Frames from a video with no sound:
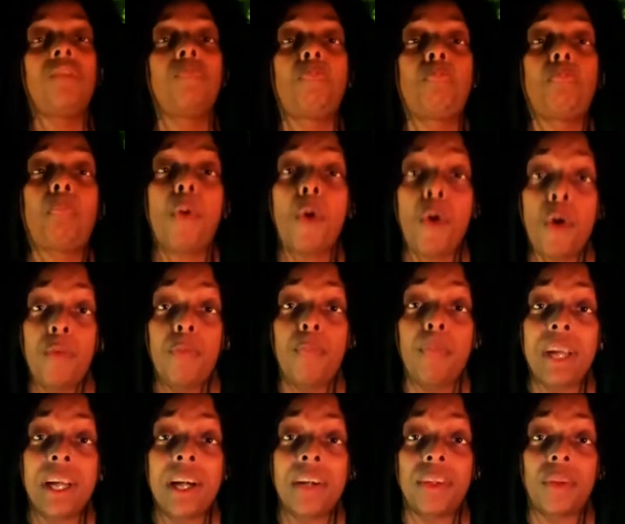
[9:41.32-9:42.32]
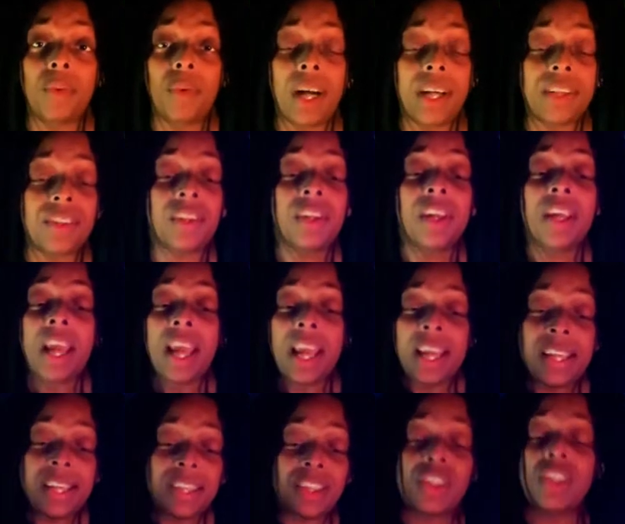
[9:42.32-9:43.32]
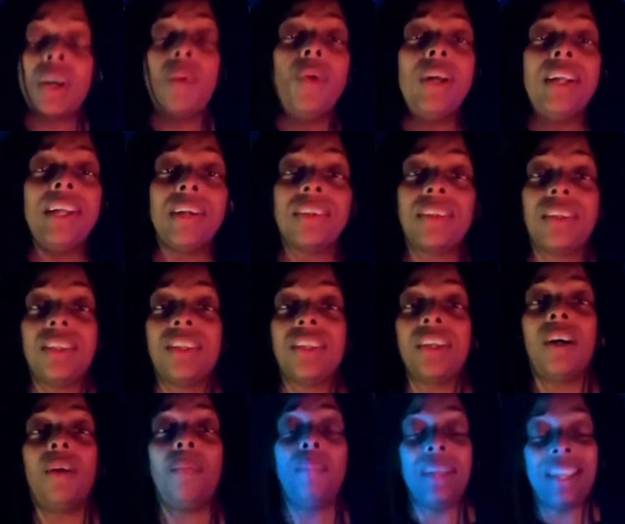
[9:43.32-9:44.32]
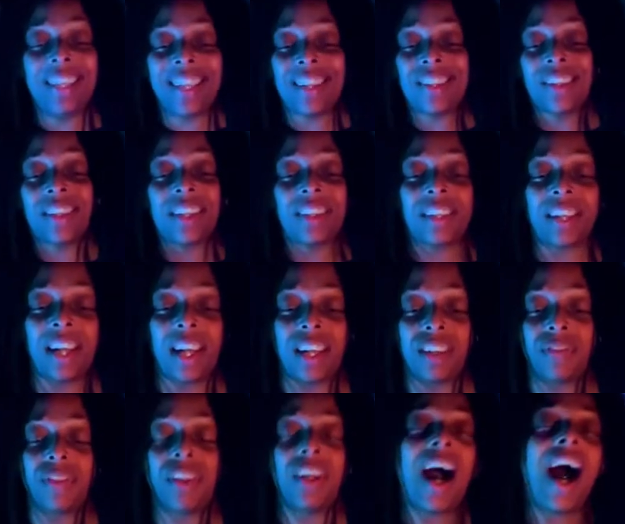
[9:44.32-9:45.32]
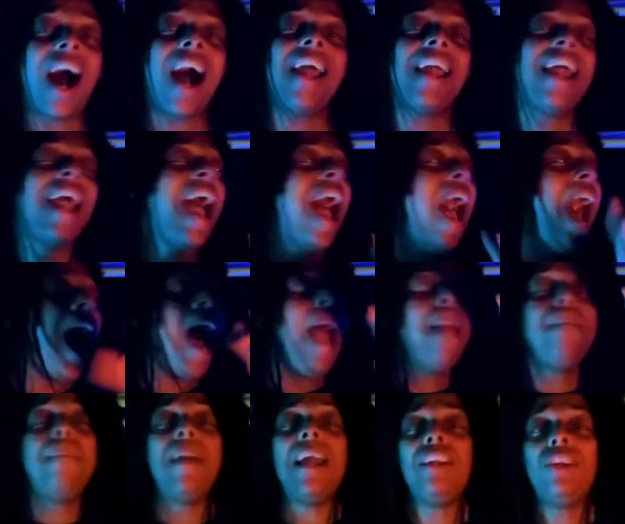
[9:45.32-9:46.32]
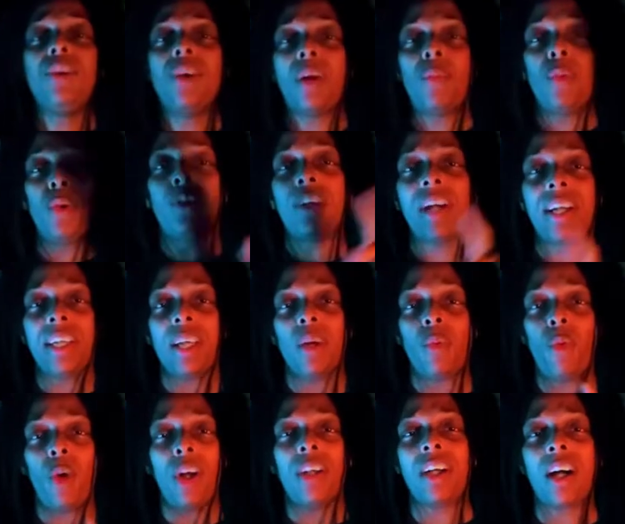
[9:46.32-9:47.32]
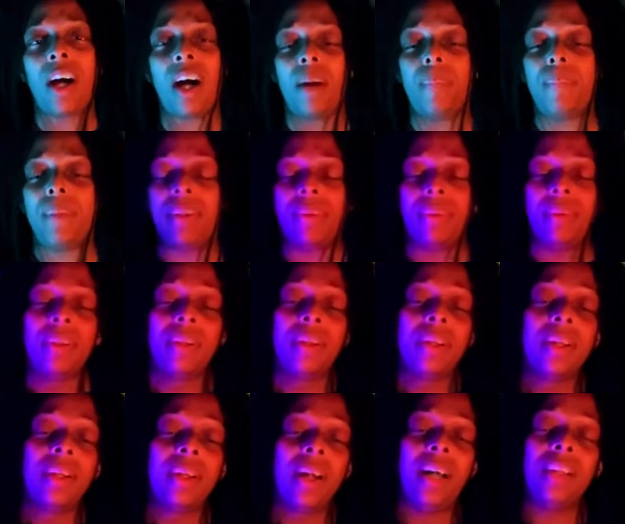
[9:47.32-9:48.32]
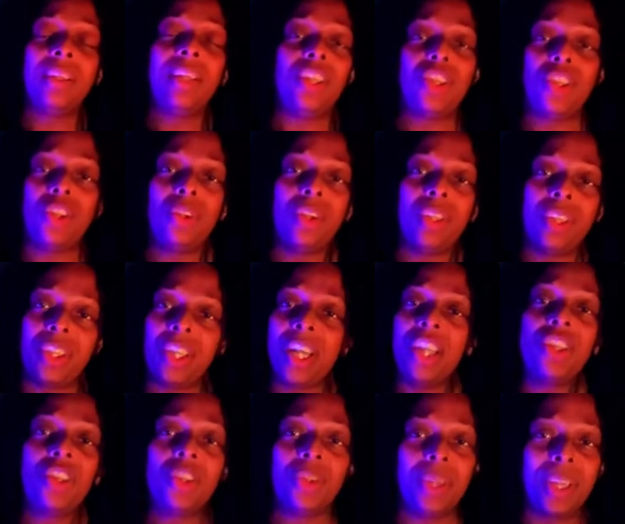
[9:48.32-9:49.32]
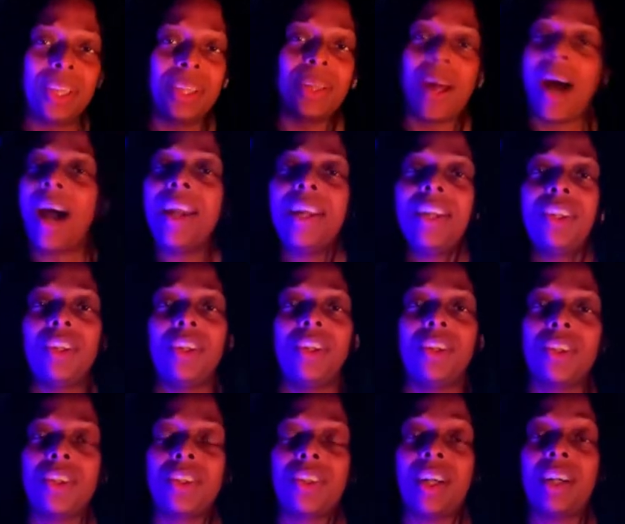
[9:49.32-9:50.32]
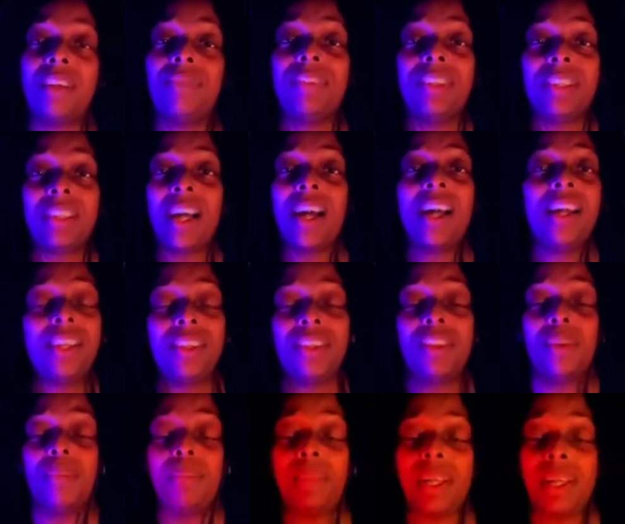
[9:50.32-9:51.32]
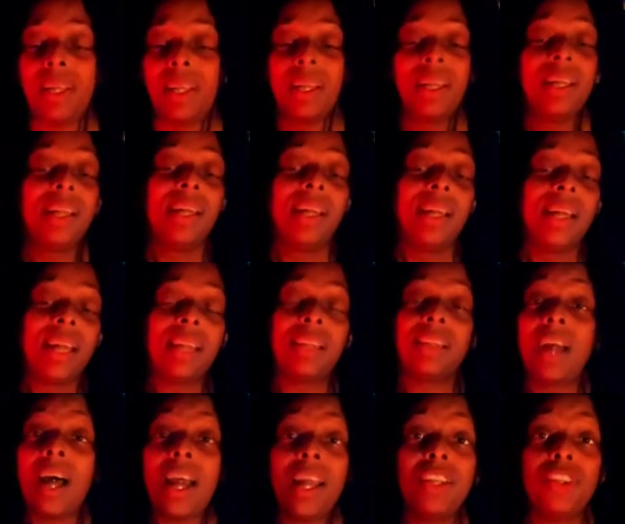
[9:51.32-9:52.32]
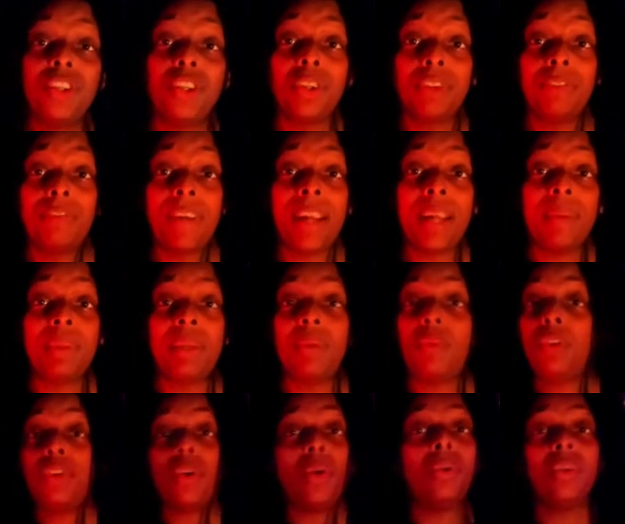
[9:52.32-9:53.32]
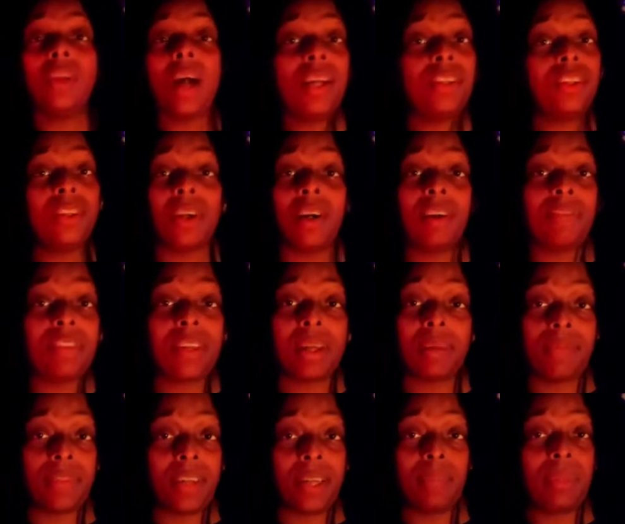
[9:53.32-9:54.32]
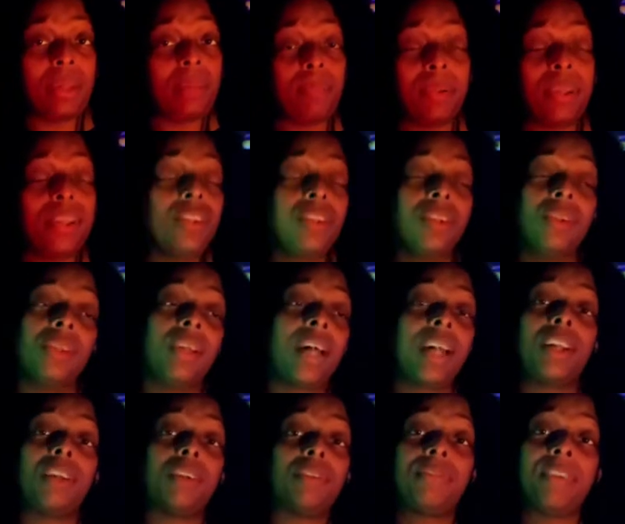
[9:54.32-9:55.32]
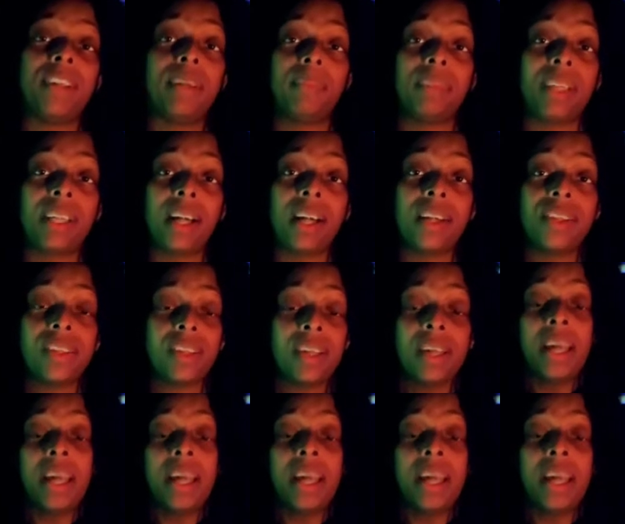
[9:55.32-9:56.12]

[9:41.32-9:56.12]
Prove me otherwise. Someone out there tell me that's not the case for you. I bet you I will not get one comment unless you're intentionally lying to yourself and lying to me and lying to your family. Don't lie to the off-tap family. Please don't lie to your family, guys.